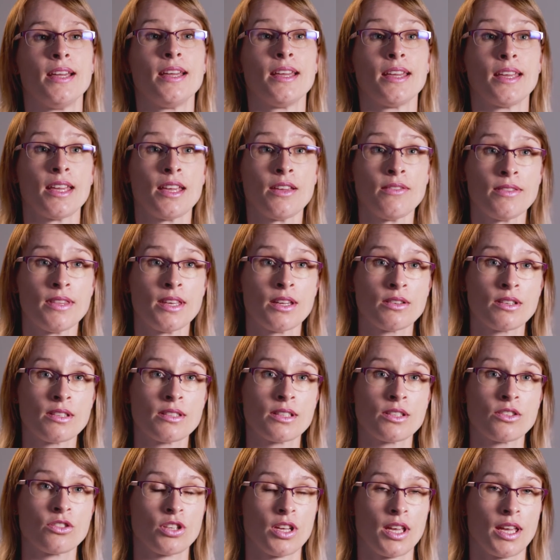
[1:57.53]
If there is a
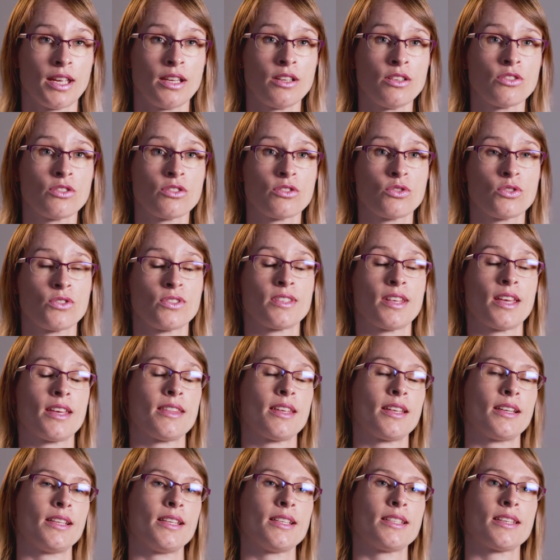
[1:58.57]
change to say
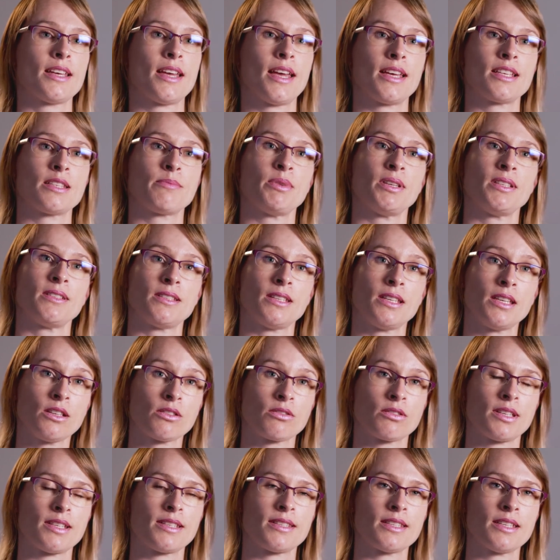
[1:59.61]
that litter has been
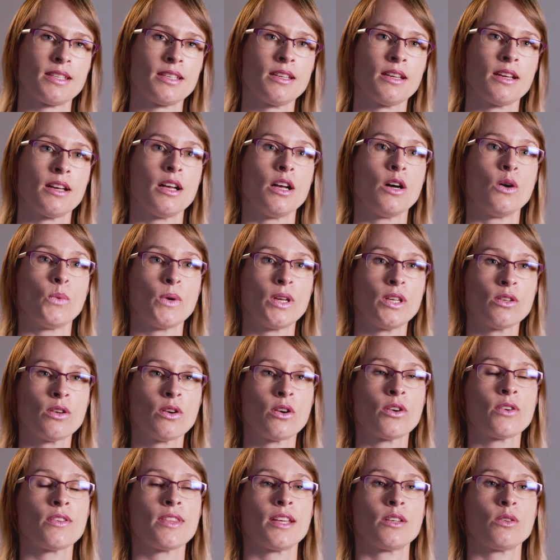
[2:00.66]
decreasing, we
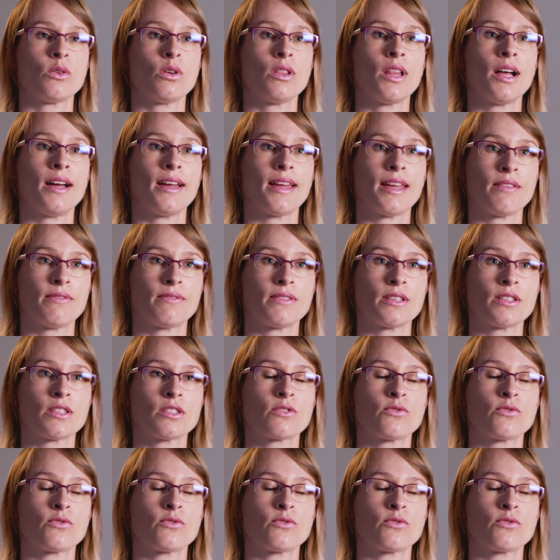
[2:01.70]
know that all our efforts